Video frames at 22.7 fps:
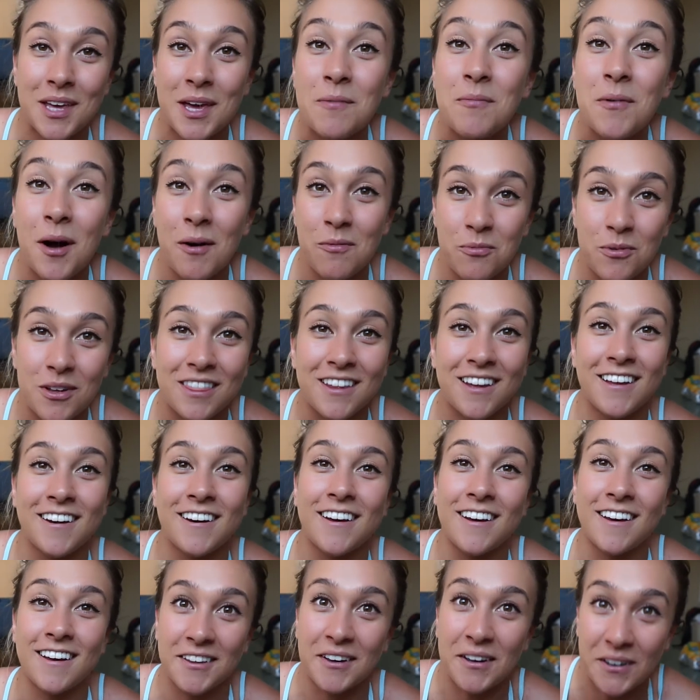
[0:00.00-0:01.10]
keep up with
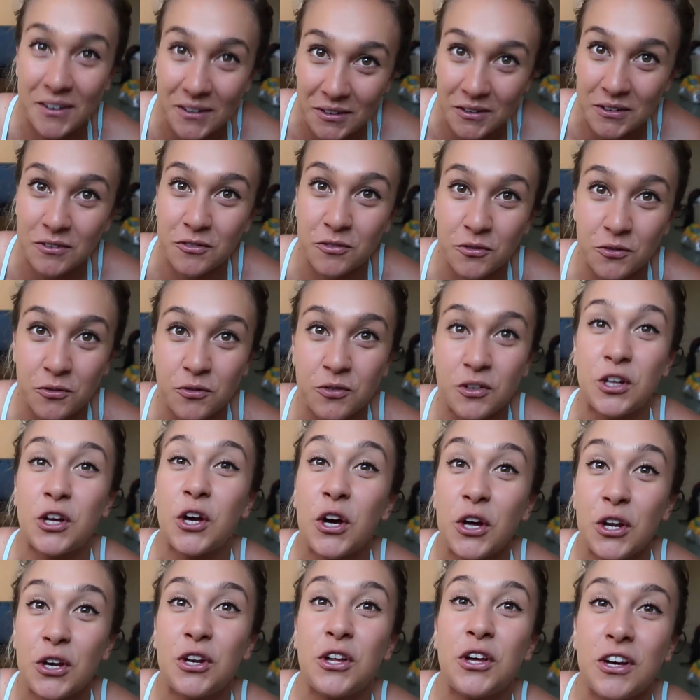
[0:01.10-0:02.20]
eating the
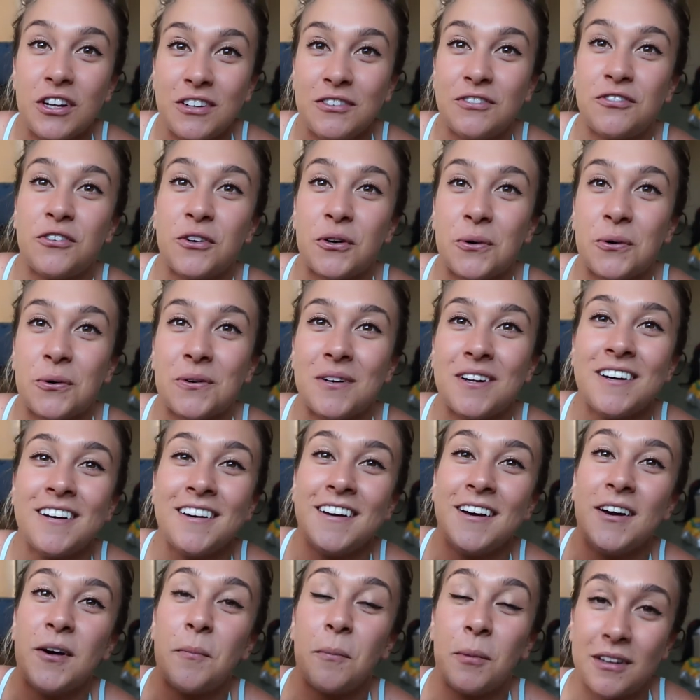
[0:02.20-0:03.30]
good food,
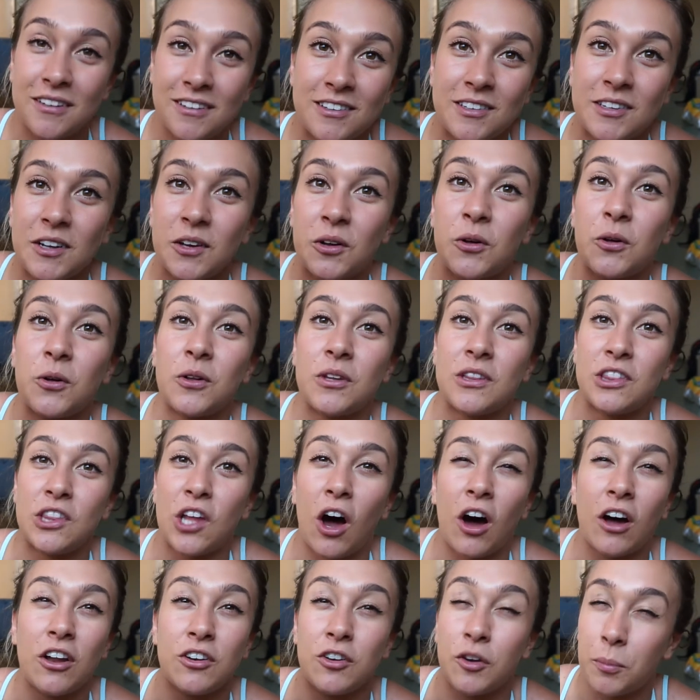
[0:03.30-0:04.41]
but still
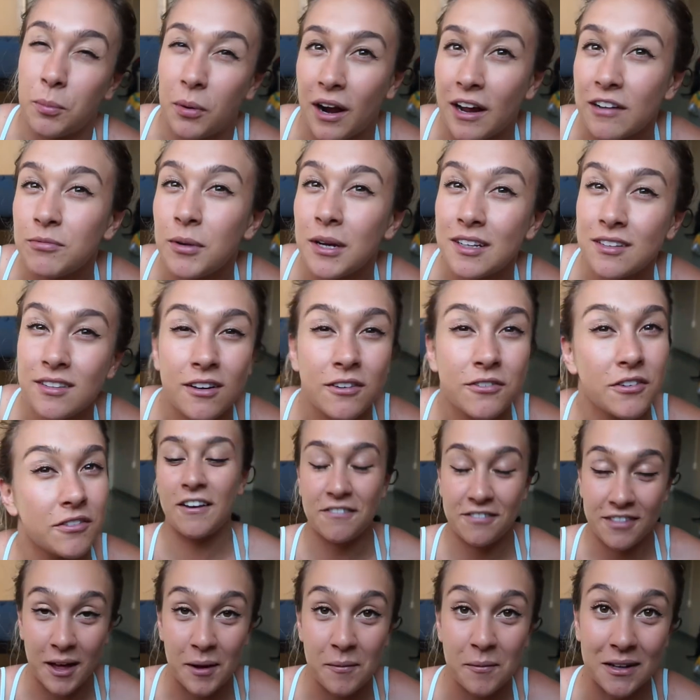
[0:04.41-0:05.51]
not deprive myself,
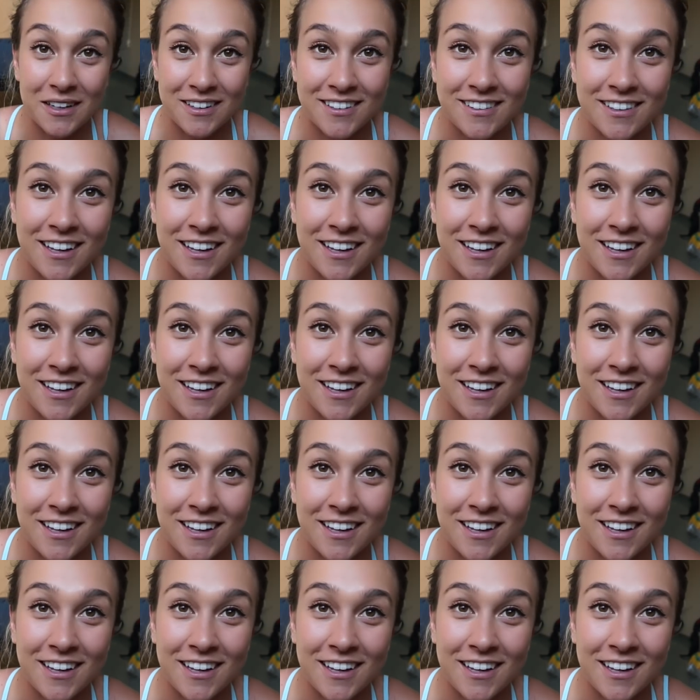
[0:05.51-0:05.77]
if that makes